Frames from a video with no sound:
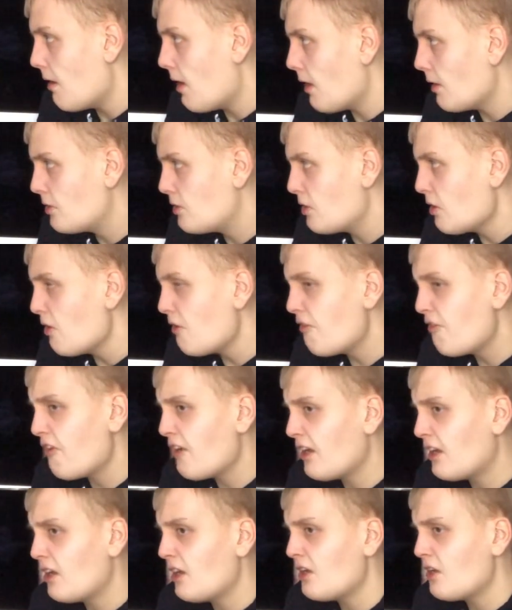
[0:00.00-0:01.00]
I do
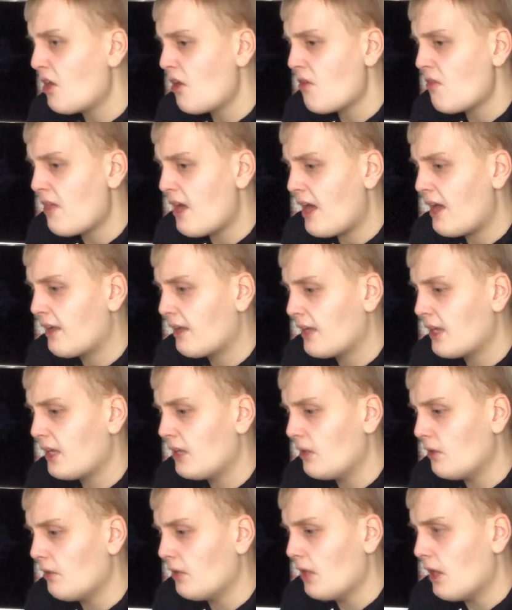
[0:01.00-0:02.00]
think I know that
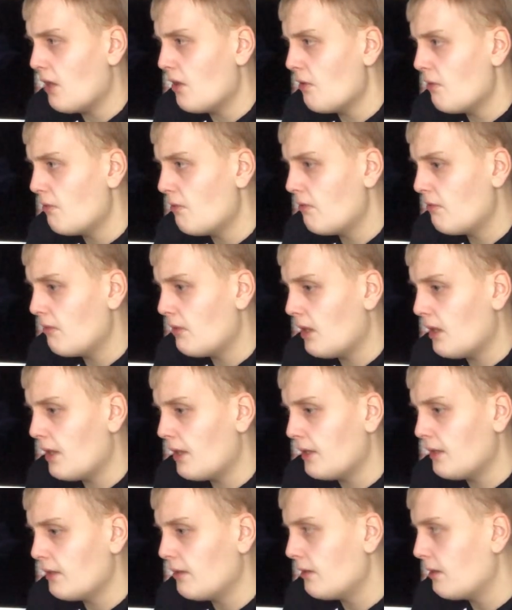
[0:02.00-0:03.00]
girl though.
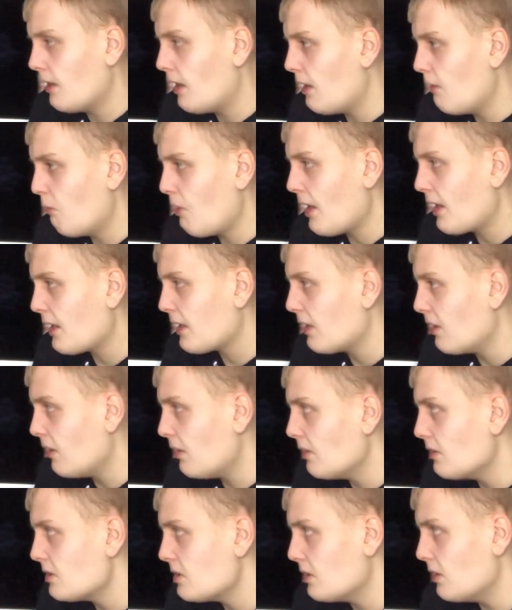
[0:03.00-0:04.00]
Like I
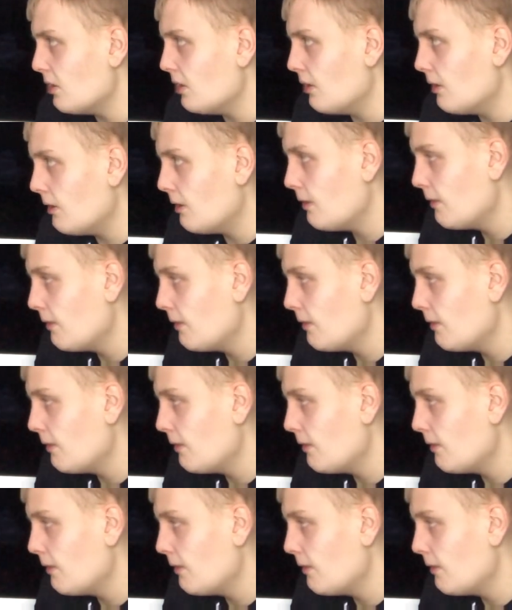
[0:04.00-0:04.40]
recognise her.